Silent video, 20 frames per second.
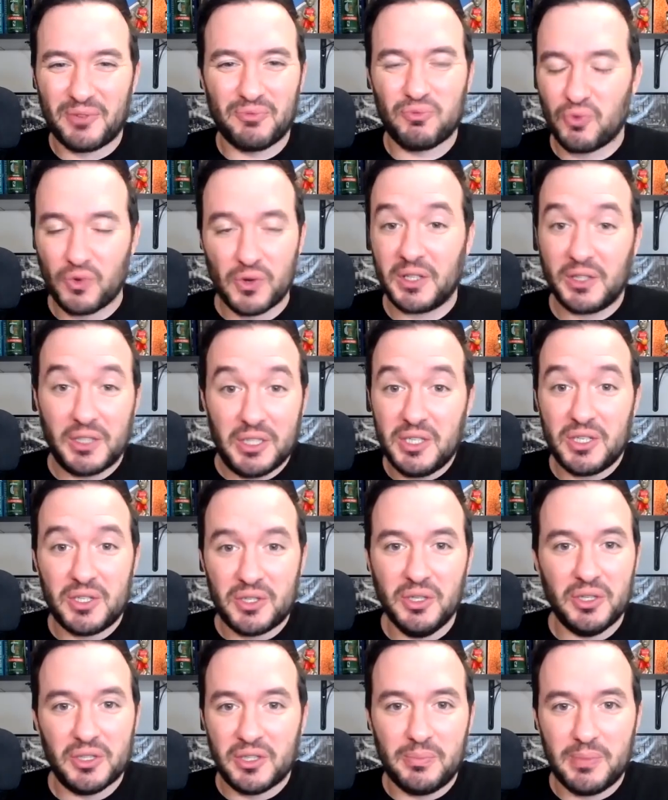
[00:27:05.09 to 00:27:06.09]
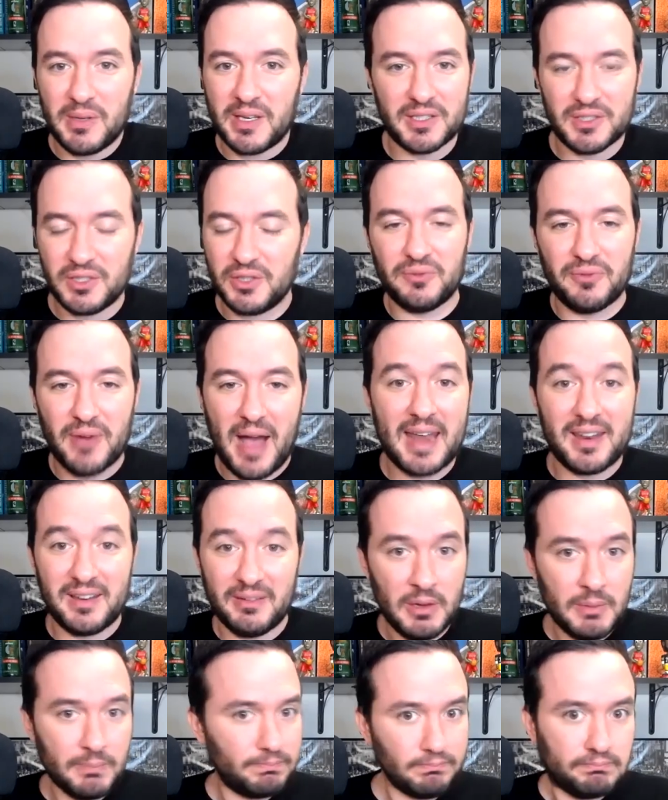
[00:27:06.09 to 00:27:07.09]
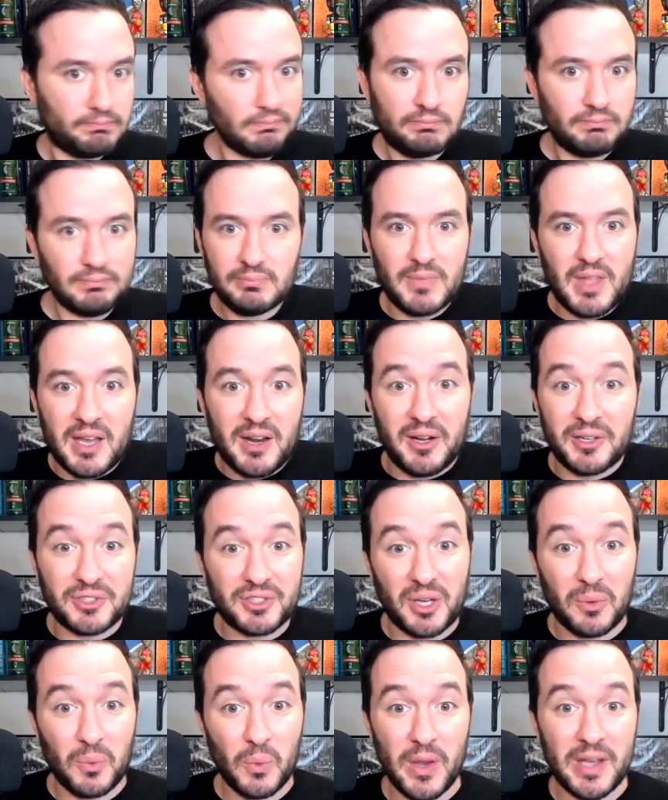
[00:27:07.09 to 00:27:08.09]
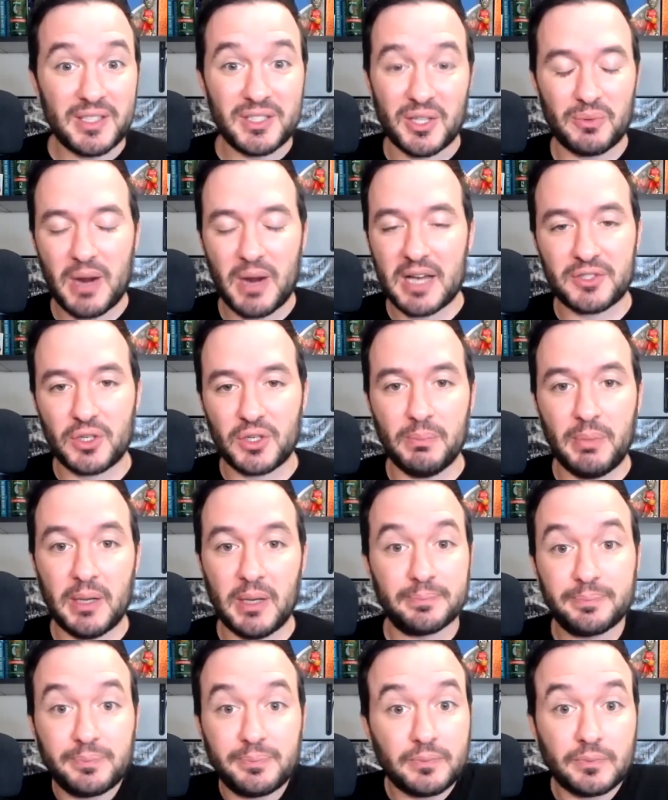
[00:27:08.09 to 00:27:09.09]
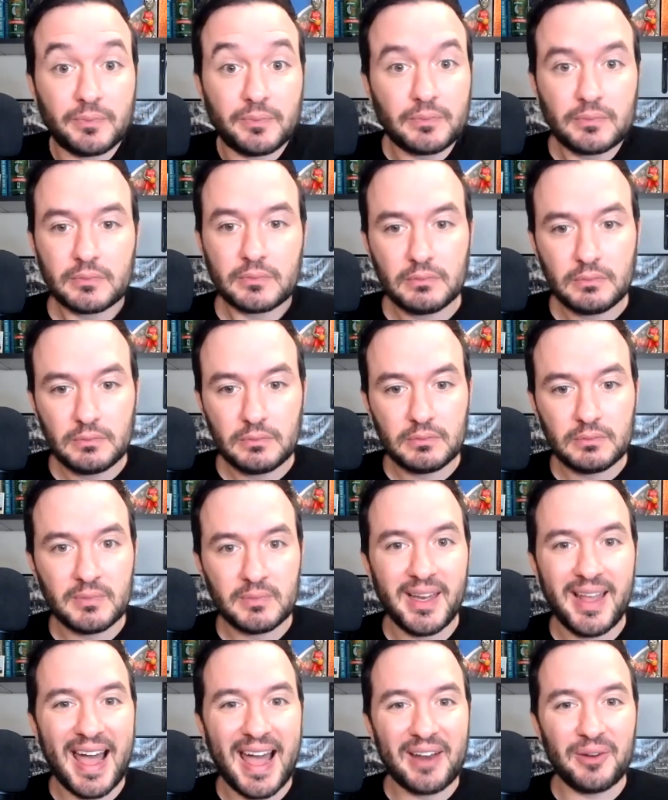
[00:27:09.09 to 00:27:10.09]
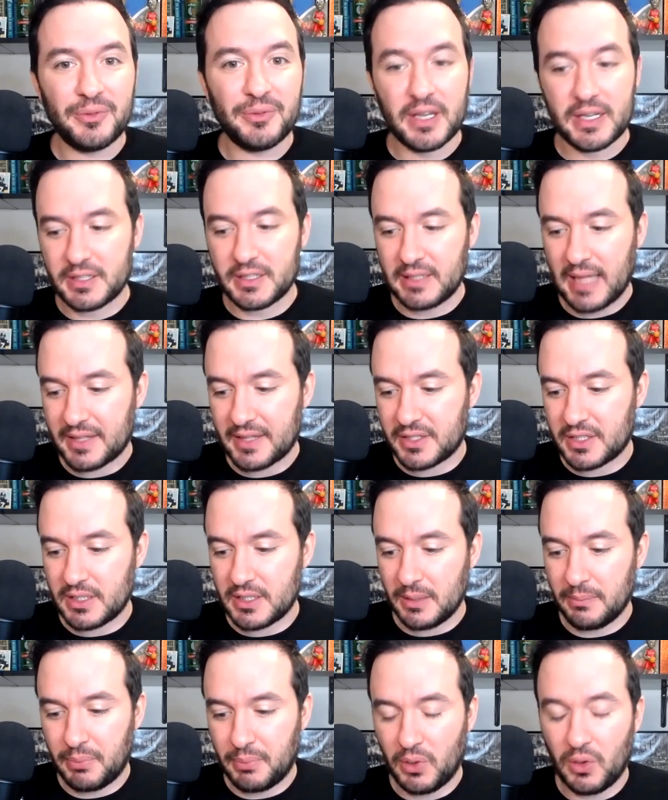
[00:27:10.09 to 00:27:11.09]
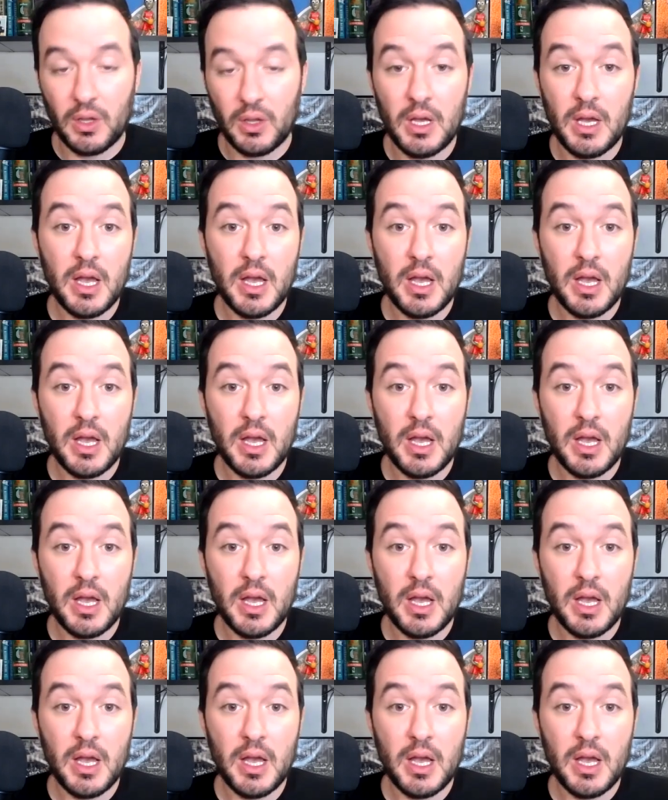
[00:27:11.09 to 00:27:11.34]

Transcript: really good because you've added an all-star wing to the roster, but I don't think it's that simple.